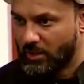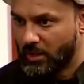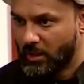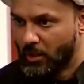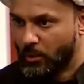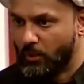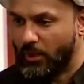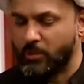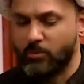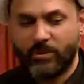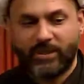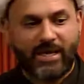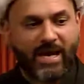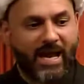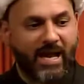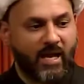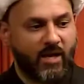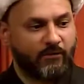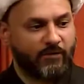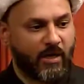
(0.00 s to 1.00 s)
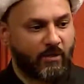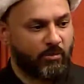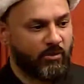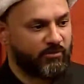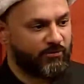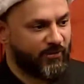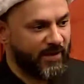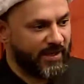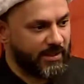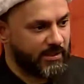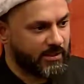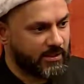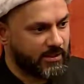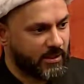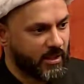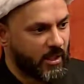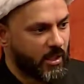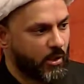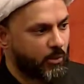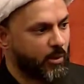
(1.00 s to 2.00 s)
When we have our faith,
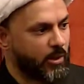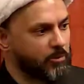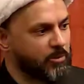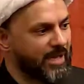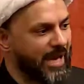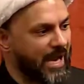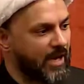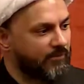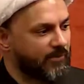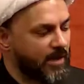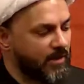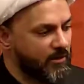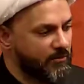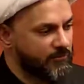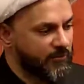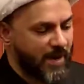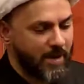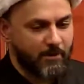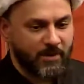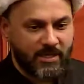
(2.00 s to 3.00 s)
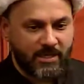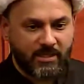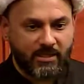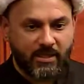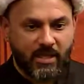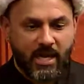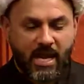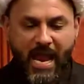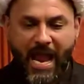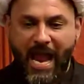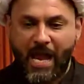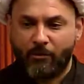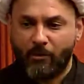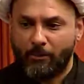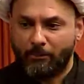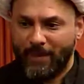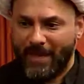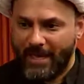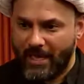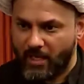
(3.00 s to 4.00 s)
when we have our family, our
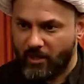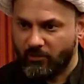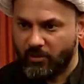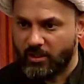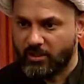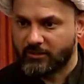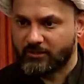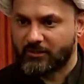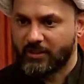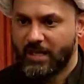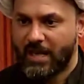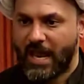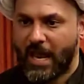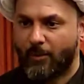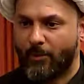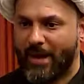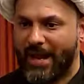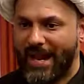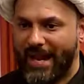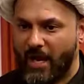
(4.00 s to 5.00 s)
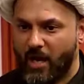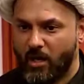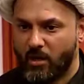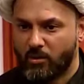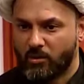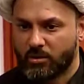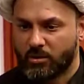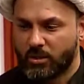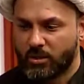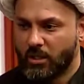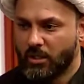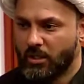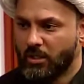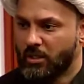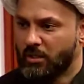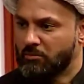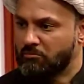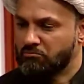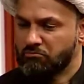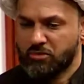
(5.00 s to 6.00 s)
parents, our health,
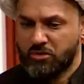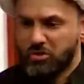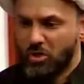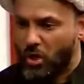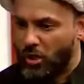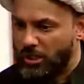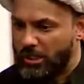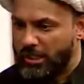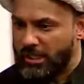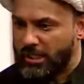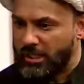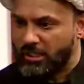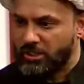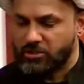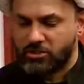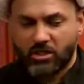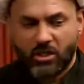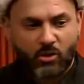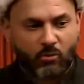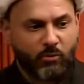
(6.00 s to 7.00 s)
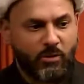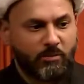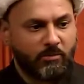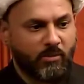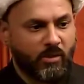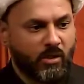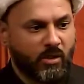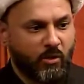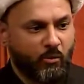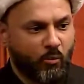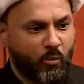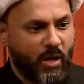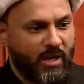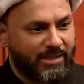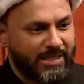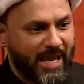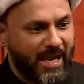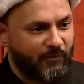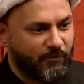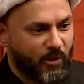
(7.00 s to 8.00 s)
knowledge,
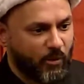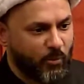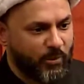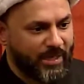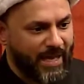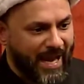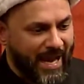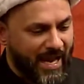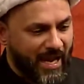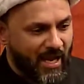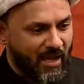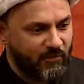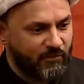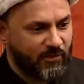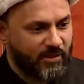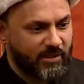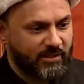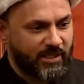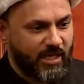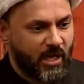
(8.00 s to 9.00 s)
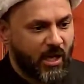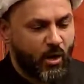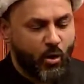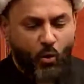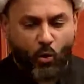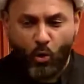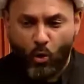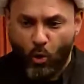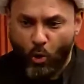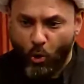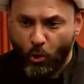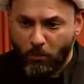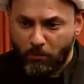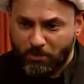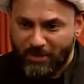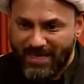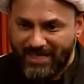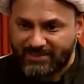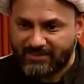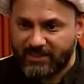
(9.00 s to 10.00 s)
whatever we have, they are all
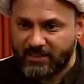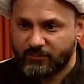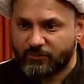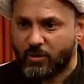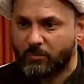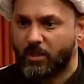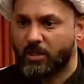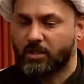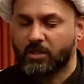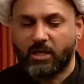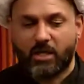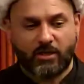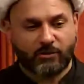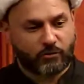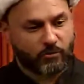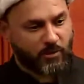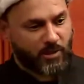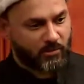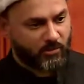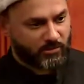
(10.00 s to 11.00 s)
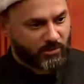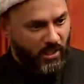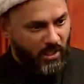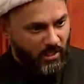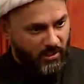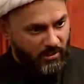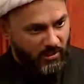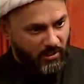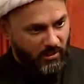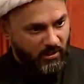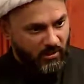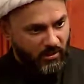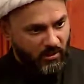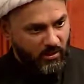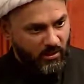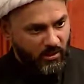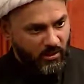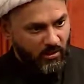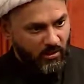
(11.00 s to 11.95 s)
blessings from Allah subhanahu wa ta'ala.